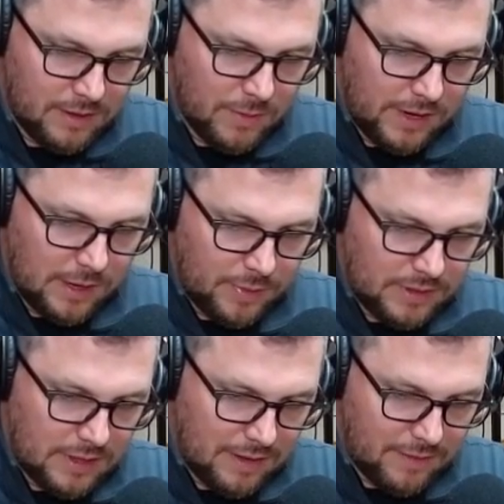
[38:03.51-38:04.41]
Wake up at
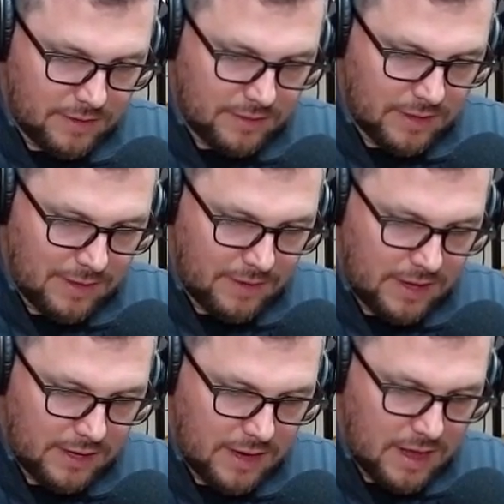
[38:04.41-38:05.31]
7,
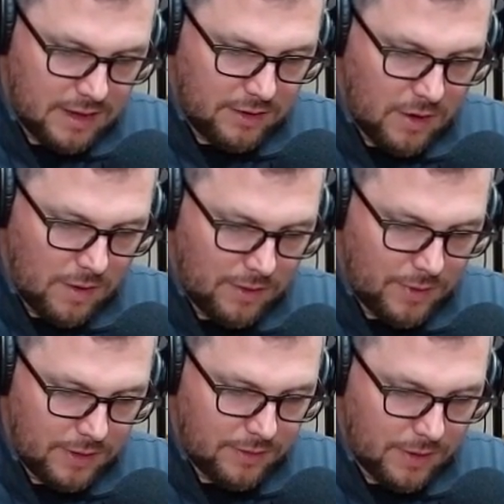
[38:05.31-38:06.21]
8, 9. And you go all the way. Do
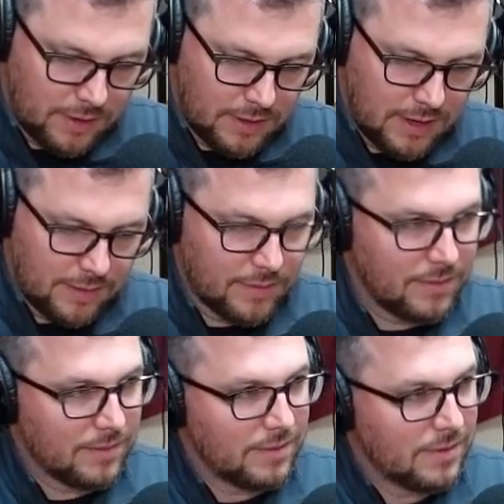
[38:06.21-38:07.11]
you find yourself like
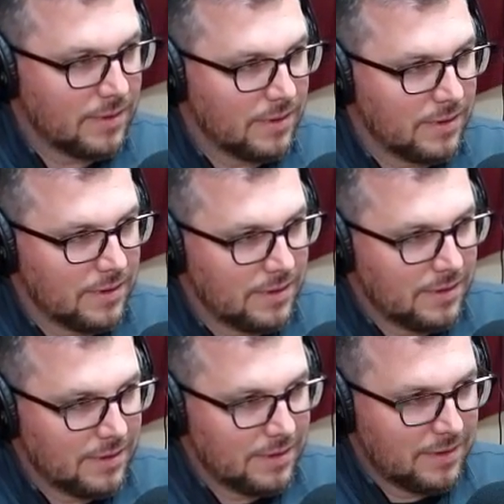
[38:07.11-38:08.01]
at 9 o'clock
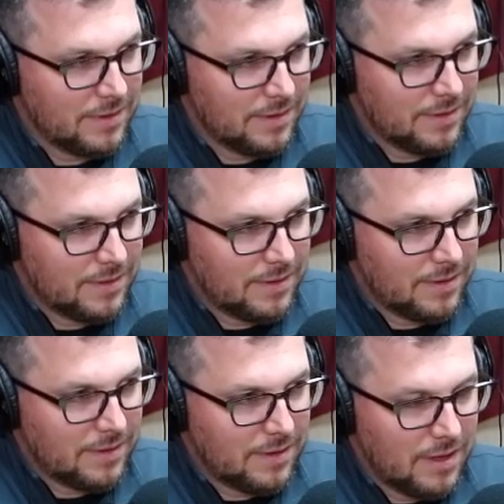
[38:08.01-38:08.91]
just
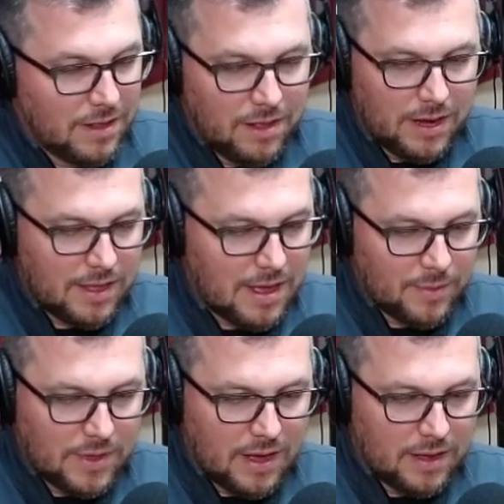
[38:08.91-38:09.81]
chugging? A lot of
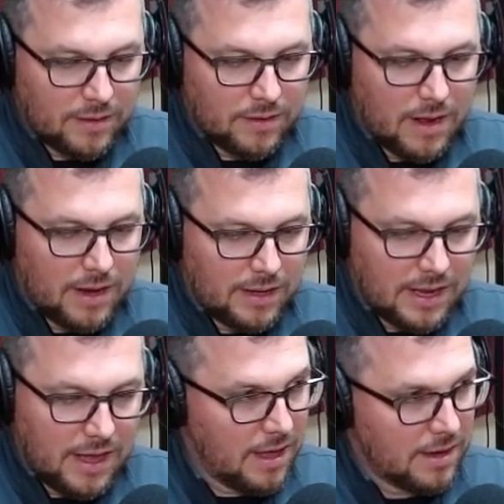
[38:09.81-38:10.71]
times I get
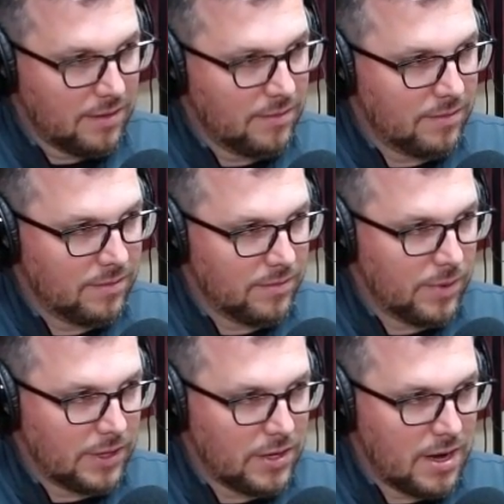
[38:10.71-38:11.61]
ahead. That's what
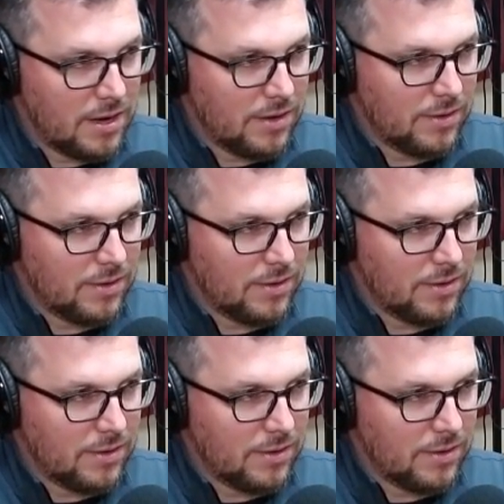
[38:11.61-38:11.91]
I try to do.